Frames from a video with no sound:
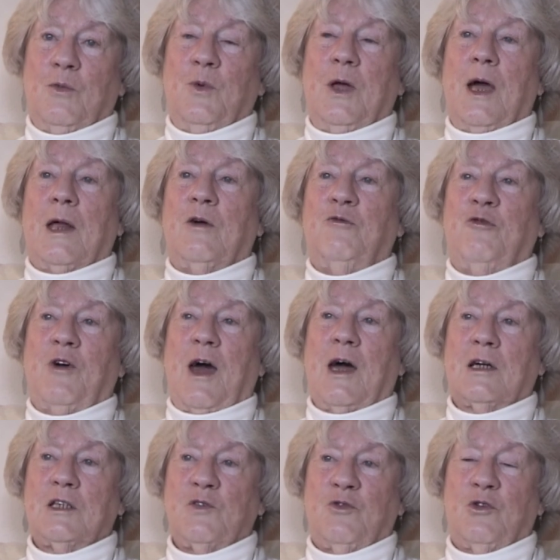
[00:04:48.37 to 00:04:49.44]
We had a
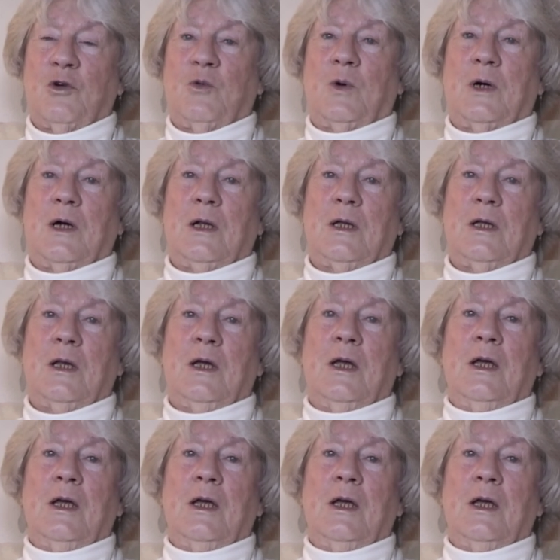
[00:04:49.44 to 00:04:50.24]
fax for a while, and